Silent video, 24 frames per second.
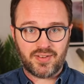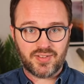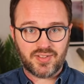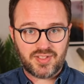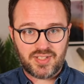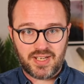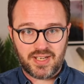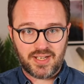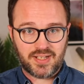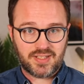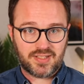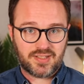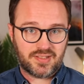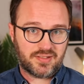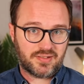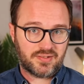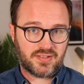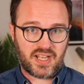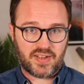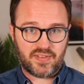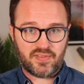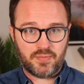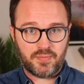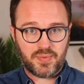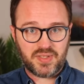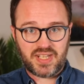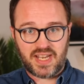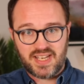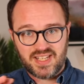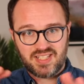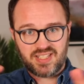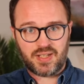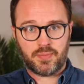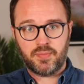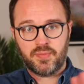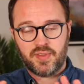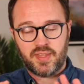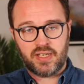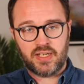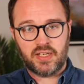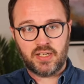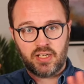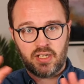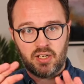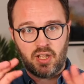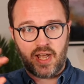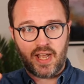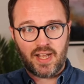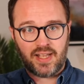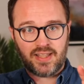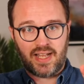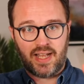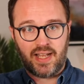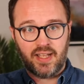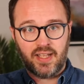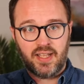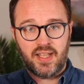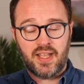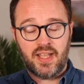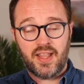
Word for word: 6-7%, something like that.